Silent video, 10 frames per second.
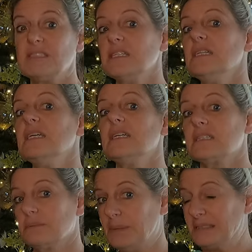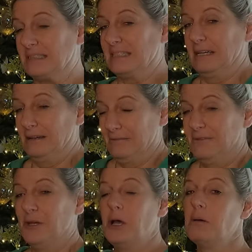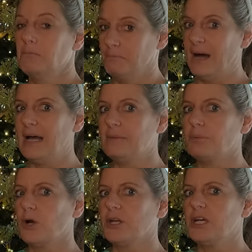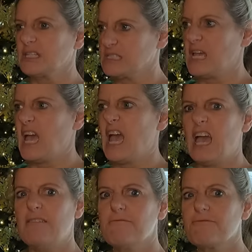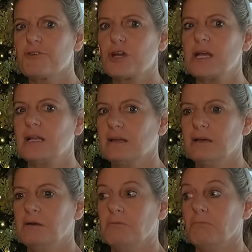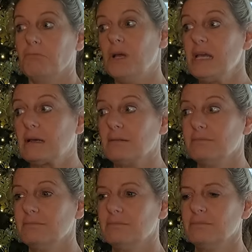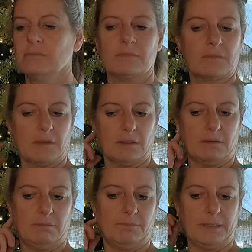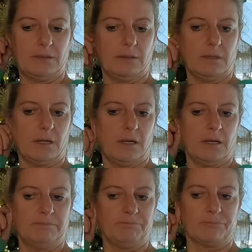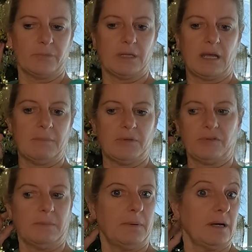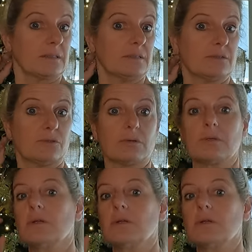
can get expensive buying products every week. Bill, the Amazon boxes are a